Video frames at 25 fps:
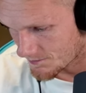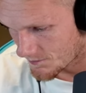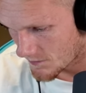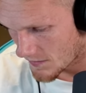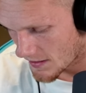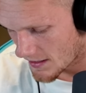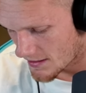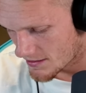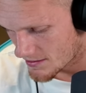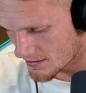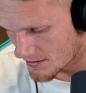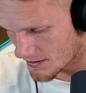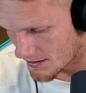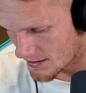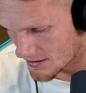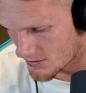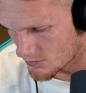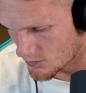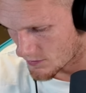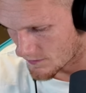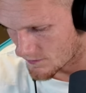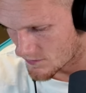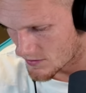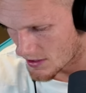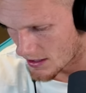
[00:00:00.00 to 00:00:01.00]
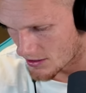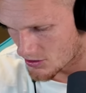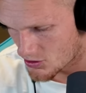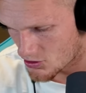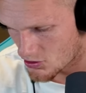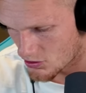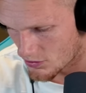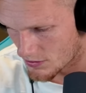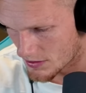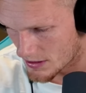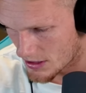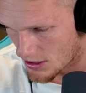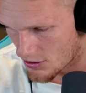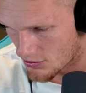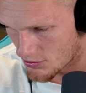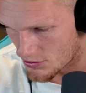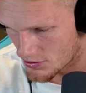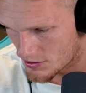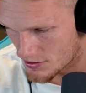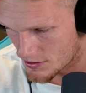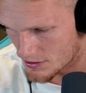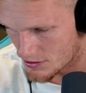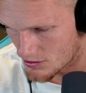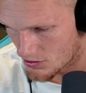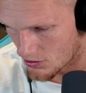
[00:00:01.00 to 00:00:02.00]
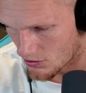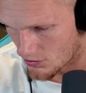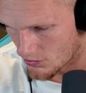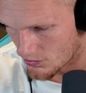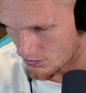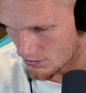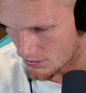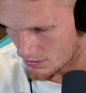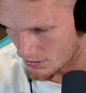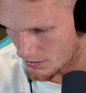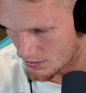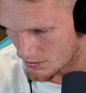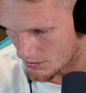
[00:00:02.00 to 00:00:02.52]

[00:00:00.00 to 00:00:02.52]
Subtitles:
as we've touched on, the onus is on